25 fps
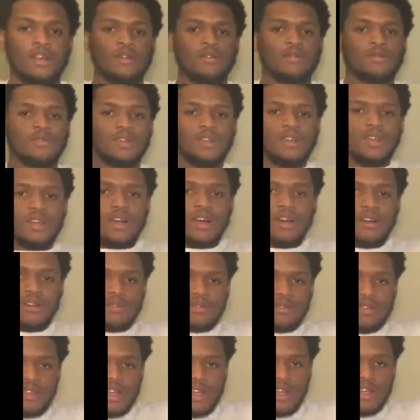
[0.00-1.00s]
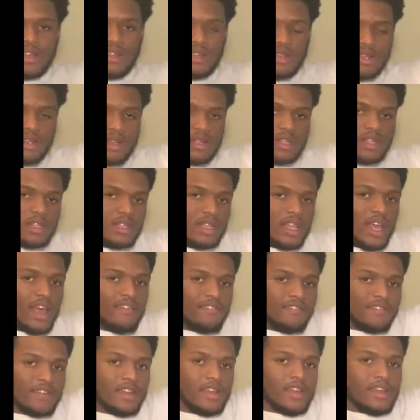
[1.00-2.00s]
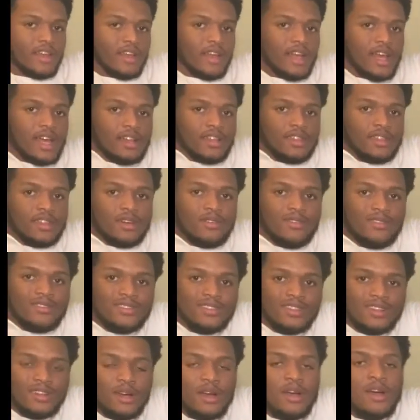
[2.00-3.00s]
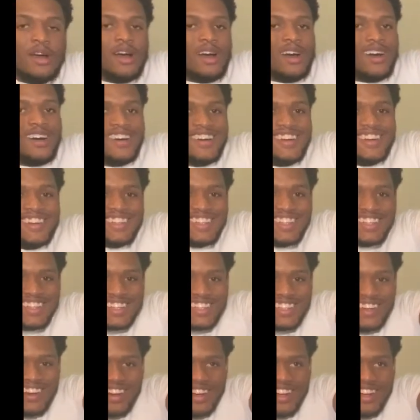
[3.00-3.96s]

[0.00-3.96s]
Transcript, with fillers: what are y'all laughing at? I had to throw Oh yeah, y'all